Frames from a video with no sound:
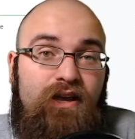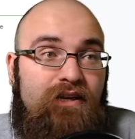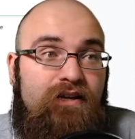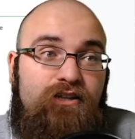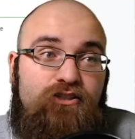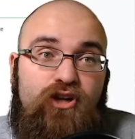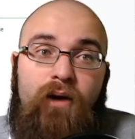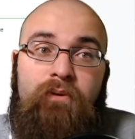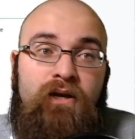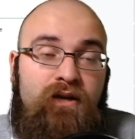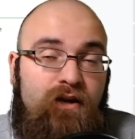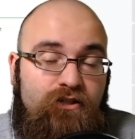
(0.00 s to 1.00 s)
Nick Chubb,
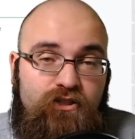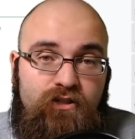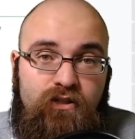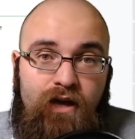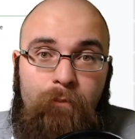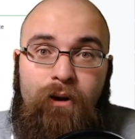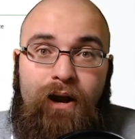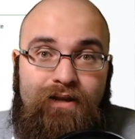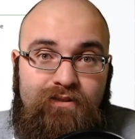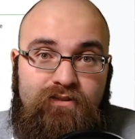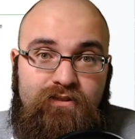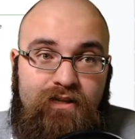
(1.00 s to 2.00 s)
concussion at
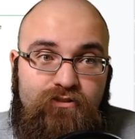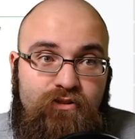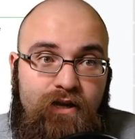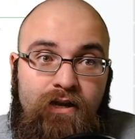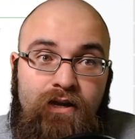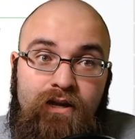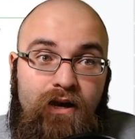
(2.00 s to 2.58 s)
practice yesterday.